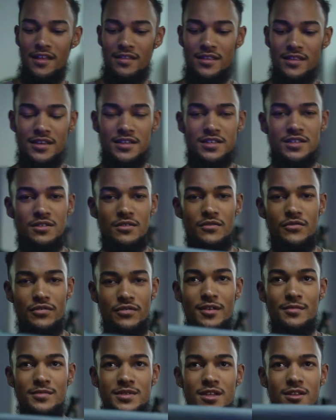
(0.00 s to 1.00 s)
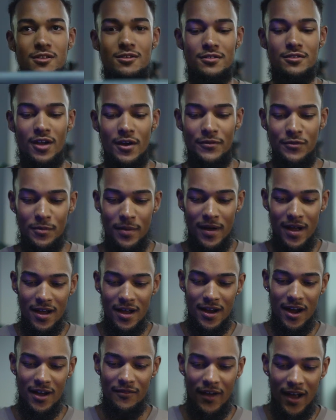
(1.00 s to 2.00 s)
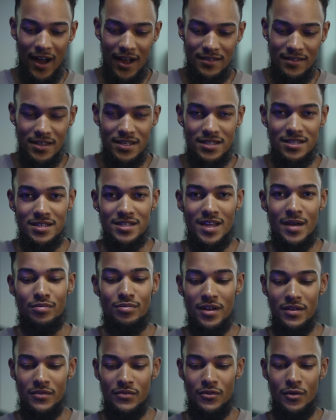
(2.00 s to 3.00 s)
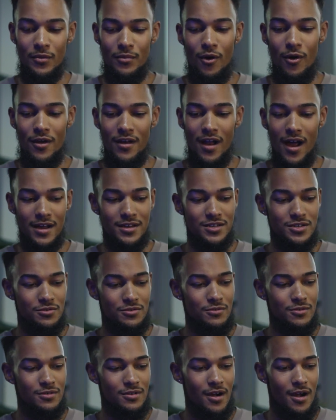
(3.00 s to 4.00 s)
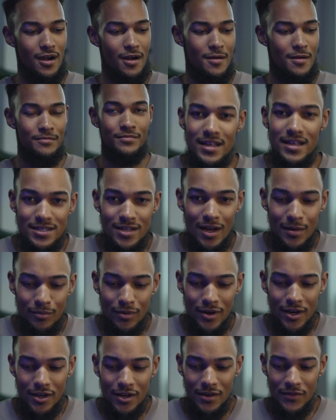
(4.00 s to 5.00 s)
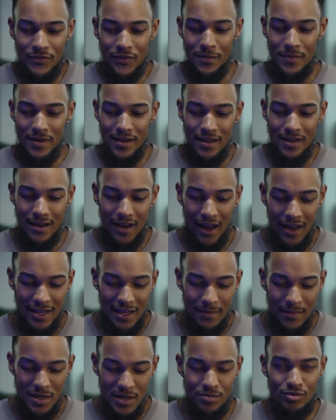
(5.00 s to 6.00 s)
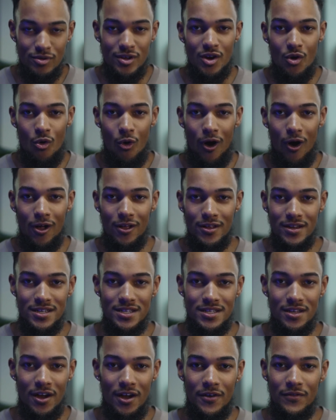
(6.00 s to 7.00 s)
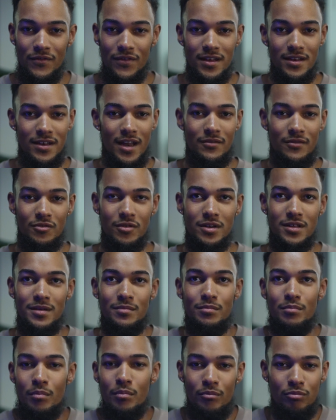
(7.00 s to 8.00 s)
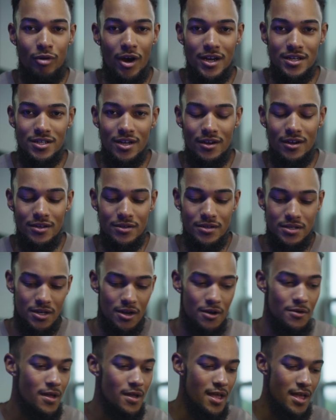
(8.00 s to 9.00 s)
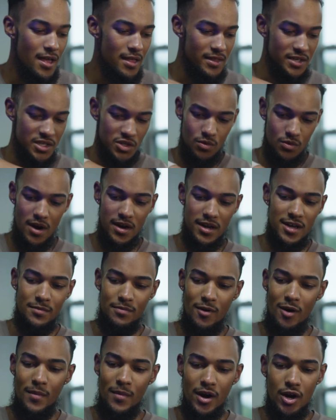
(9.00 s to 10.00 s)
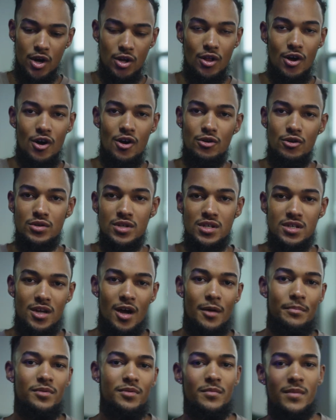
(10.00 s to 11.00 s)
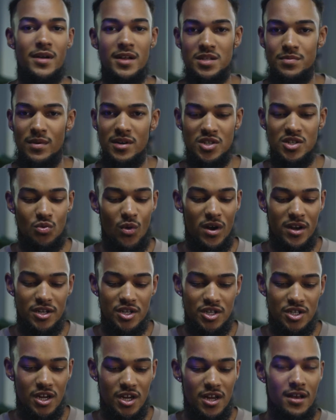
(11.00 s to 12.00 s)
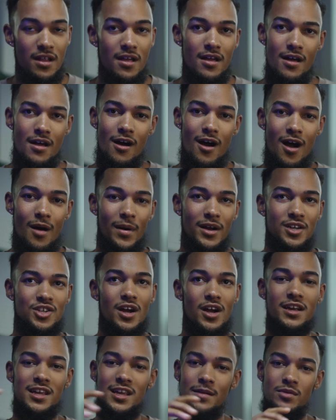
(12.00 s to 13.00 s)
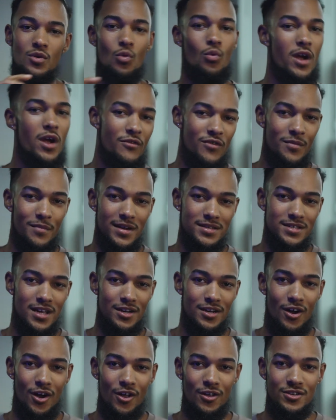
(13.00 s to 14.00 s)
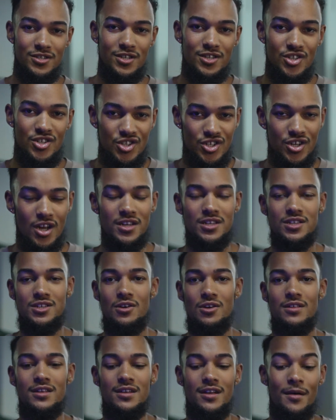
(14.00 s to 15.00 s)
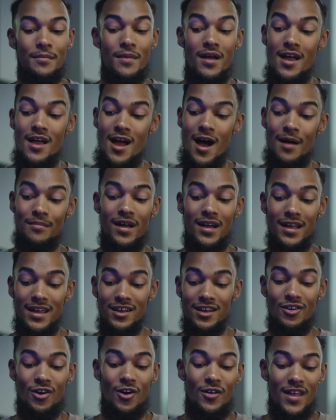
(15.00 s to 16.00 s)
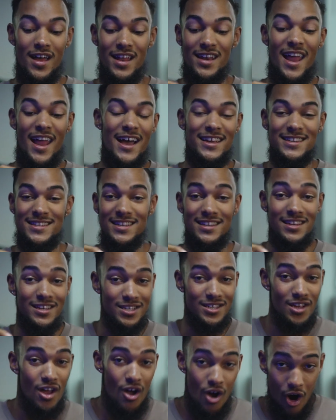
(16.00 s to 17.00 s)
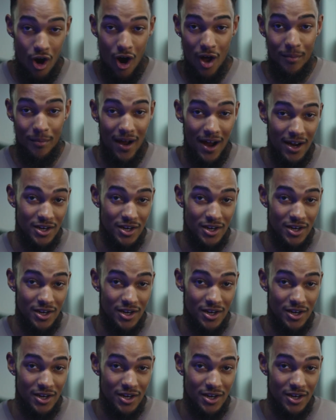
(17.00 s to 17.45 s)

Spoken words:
this flimsy little duffel bag. I've had this since I played football in high school. It's done pretty good for me. Nike makes pretty quality stuff. It never really breaks on you. So this is where I keep all my clothes, supplements, my sweaty shit. I try and keep it away from my technology just so that I'm not getting all that nastiness on my